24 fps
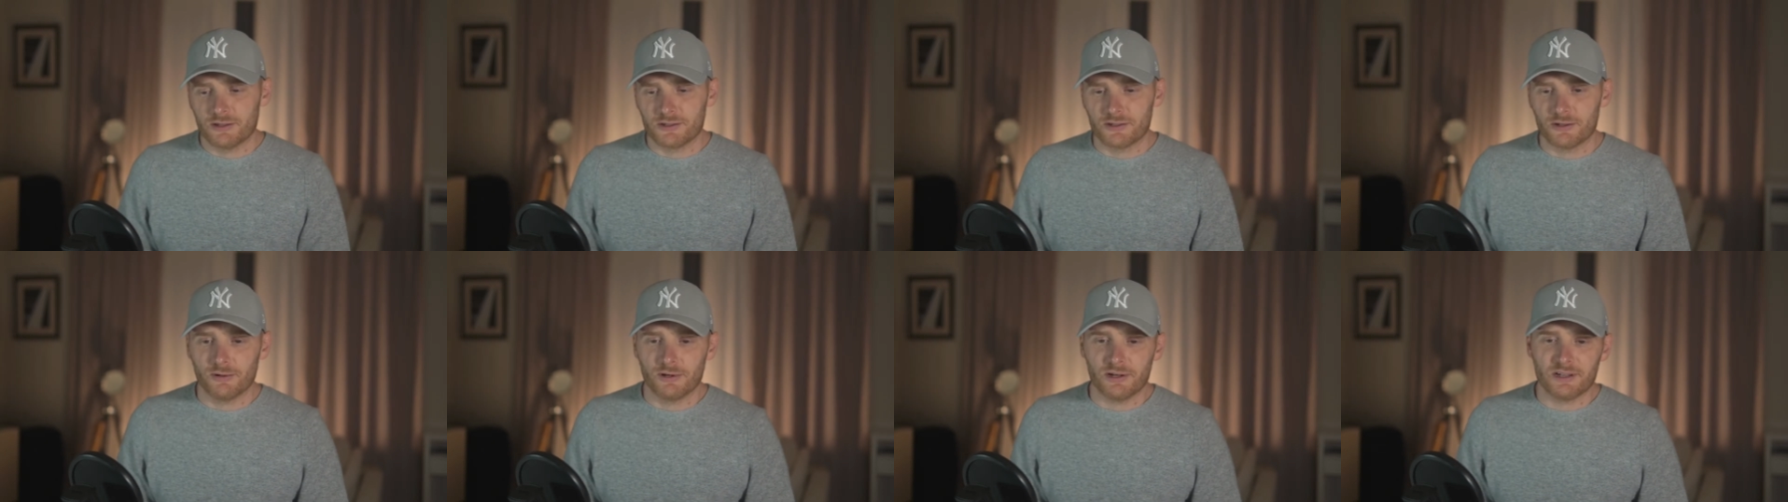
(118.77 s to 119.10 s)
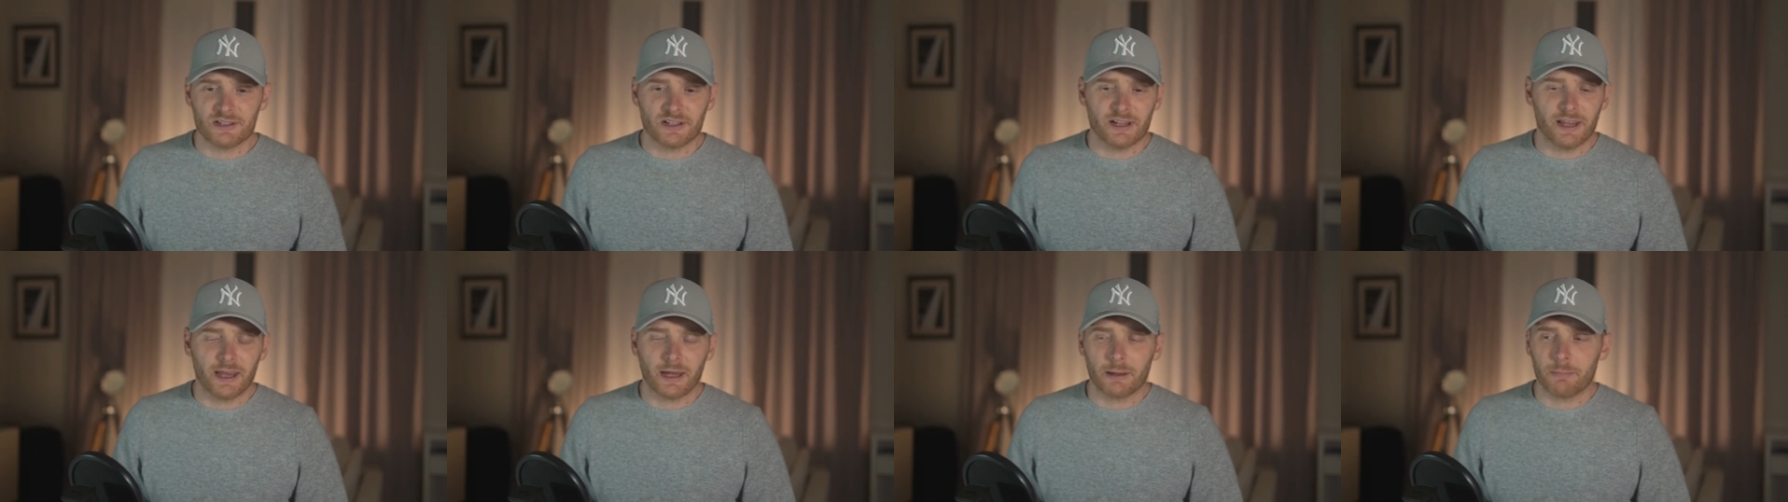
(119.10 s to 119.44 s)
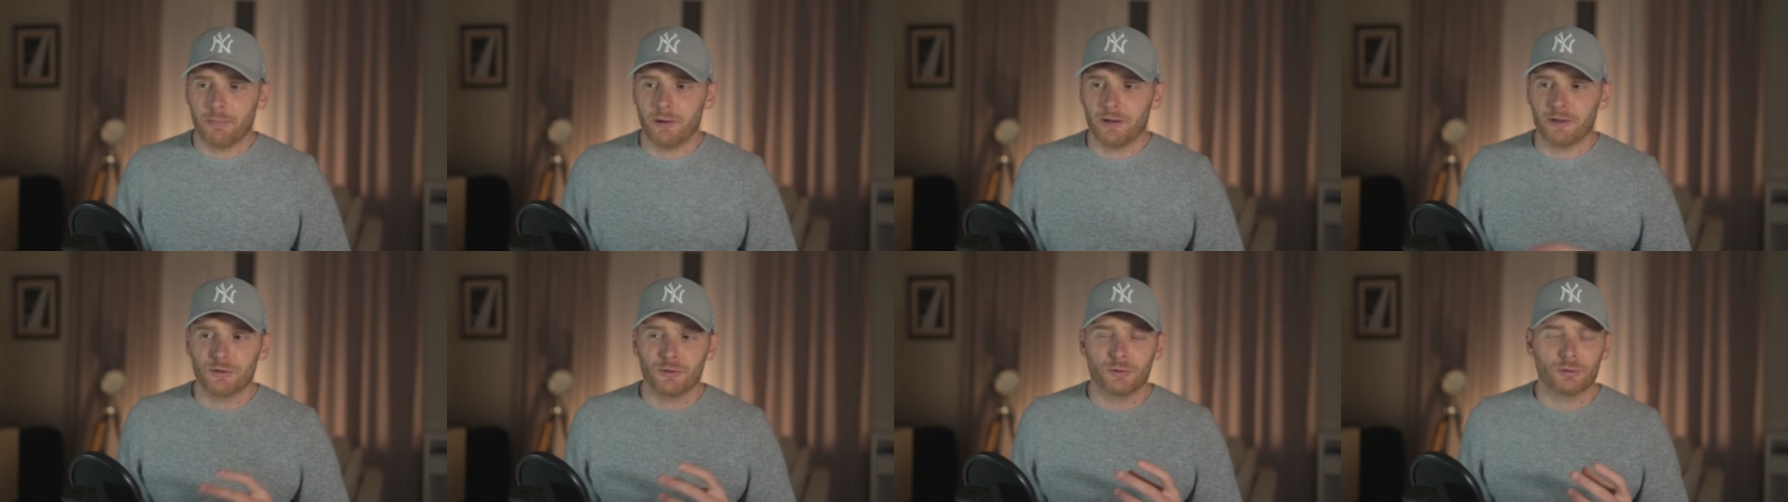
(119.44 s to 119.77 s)
There is like
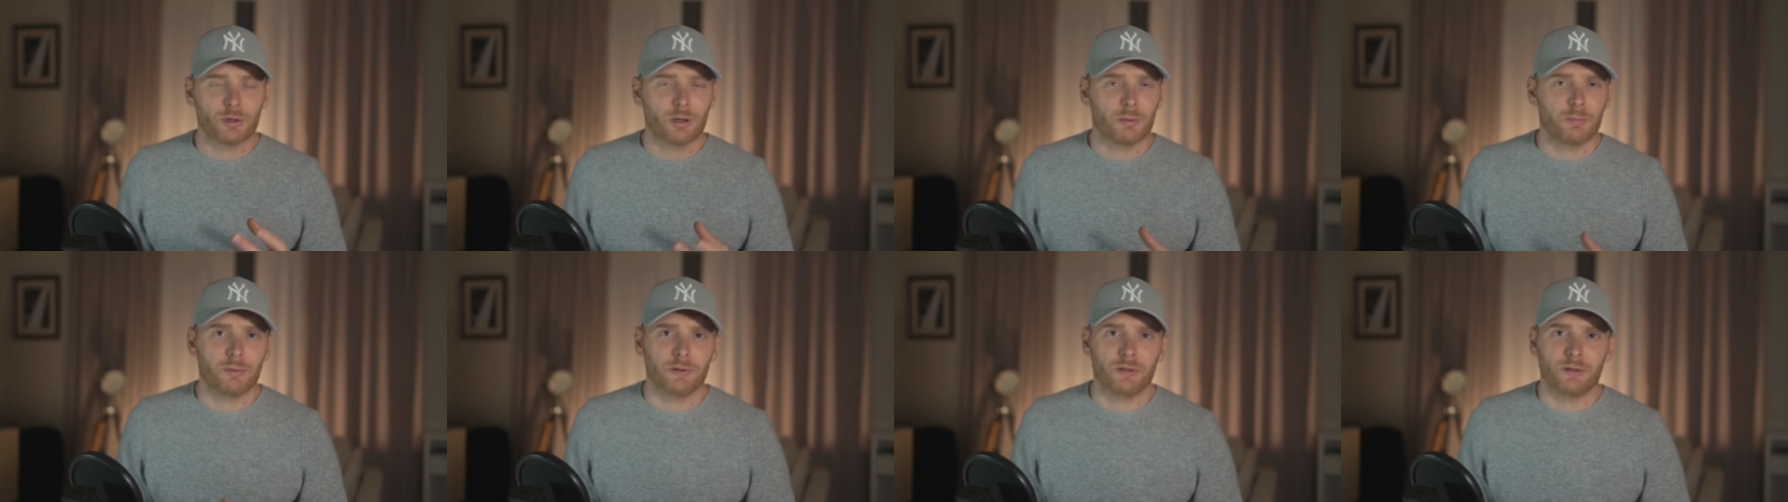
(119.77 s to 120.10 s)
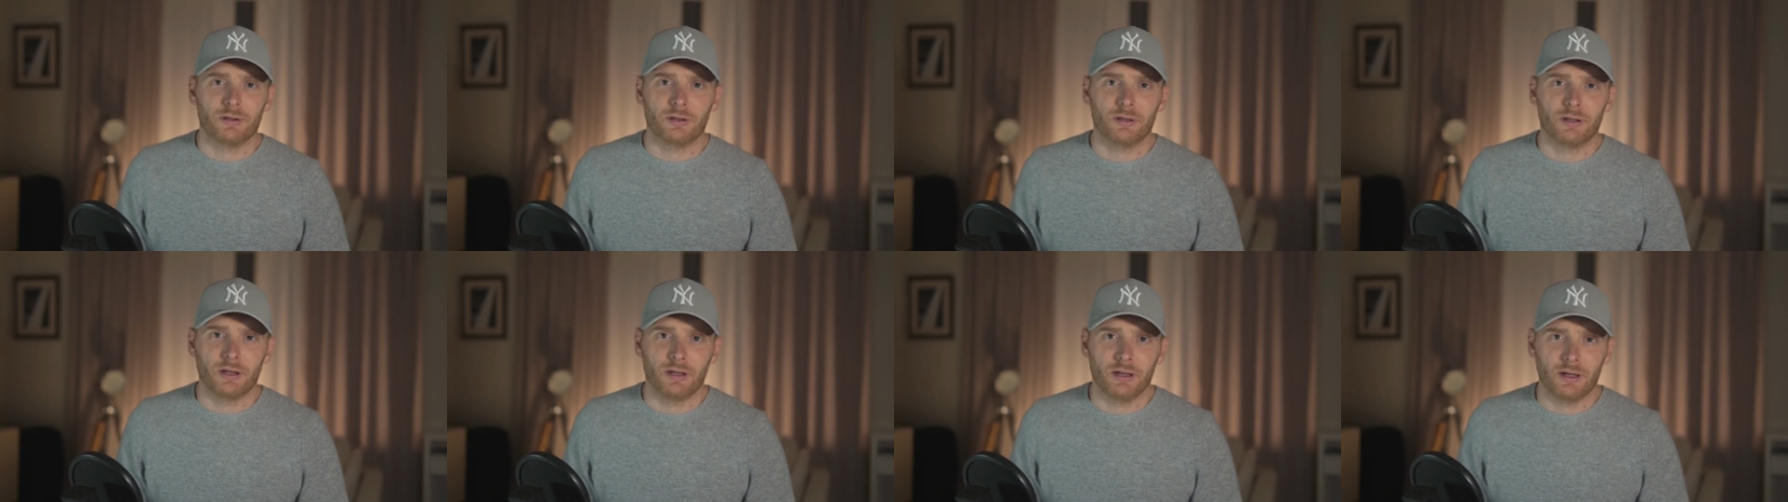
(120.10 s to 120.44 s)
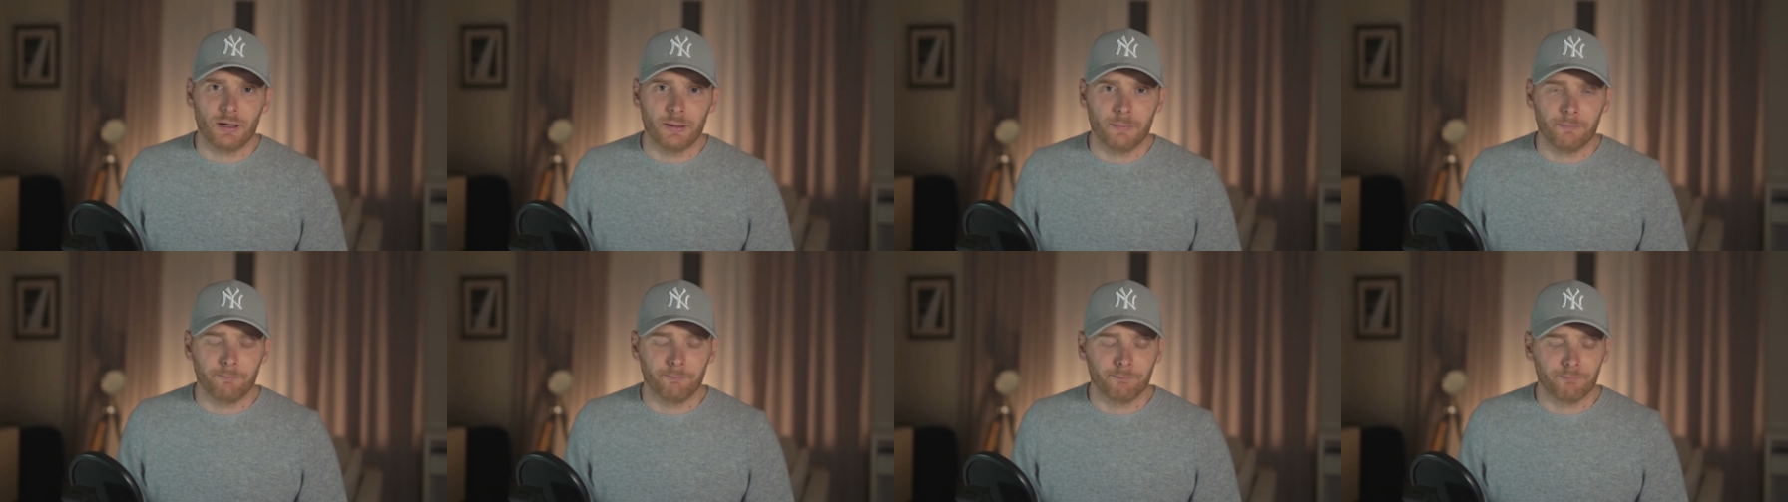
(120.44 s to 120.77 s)
pan-European
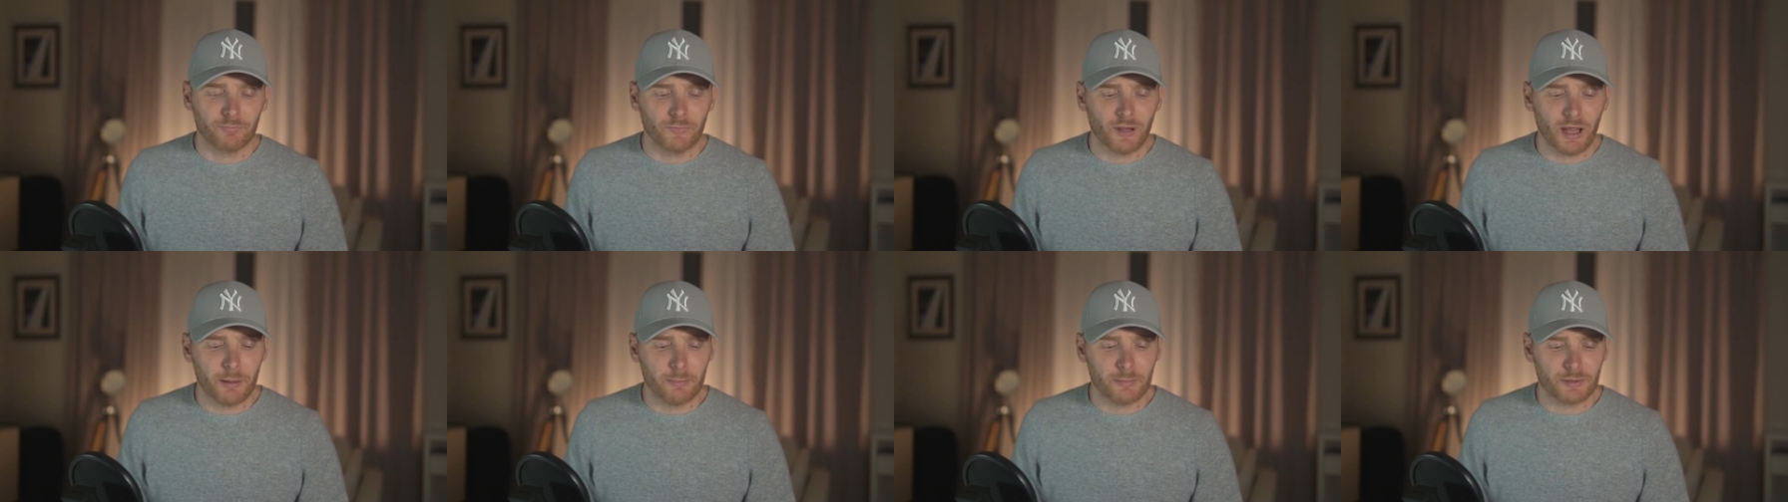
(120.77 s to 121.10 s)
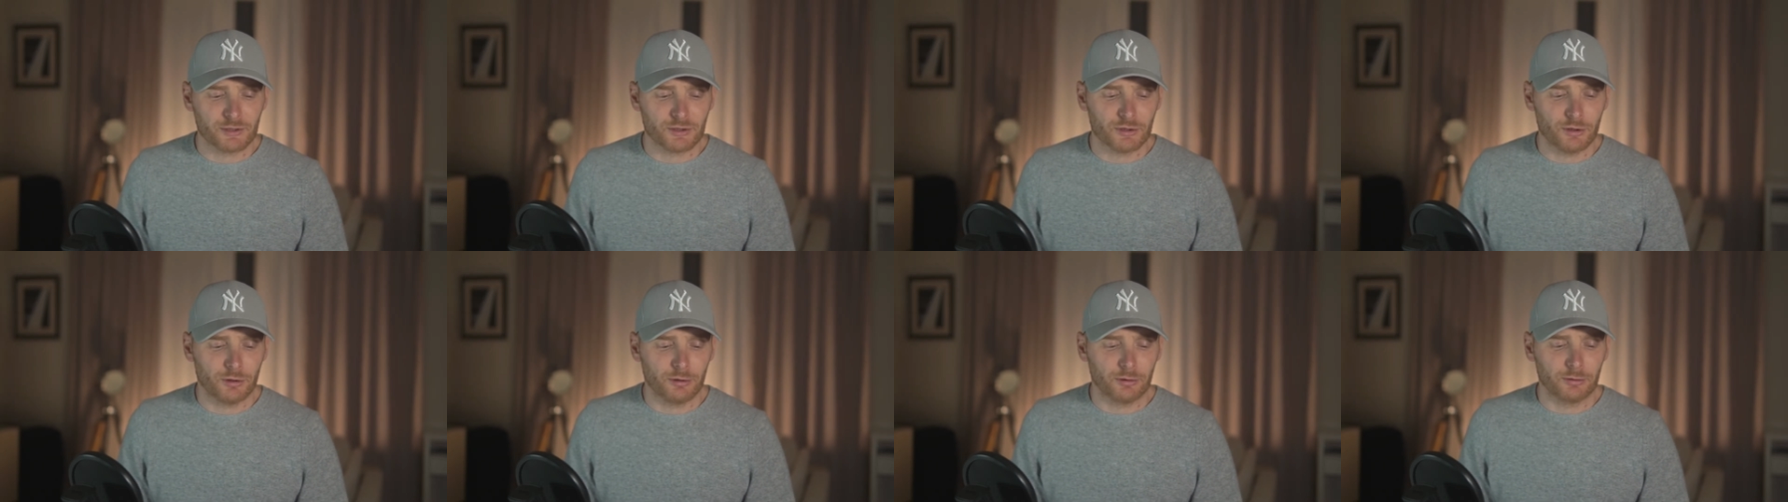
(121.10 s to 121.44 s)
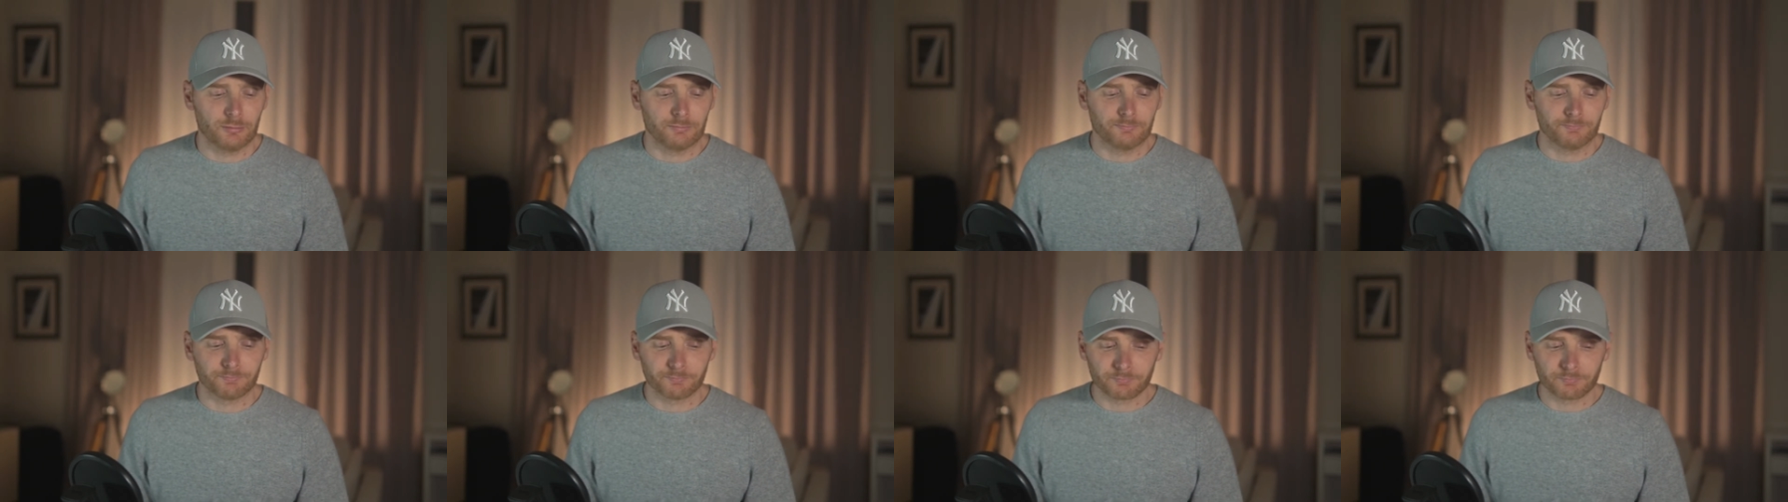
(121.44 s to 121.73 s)
um, Amazon